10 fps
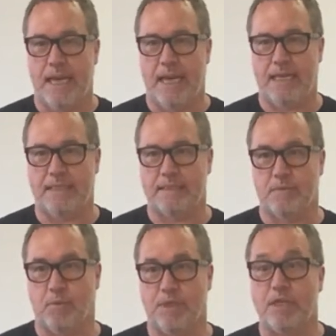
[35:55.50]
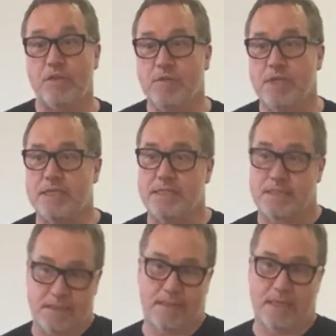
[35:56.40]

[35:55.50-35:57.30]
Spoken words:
And what I do is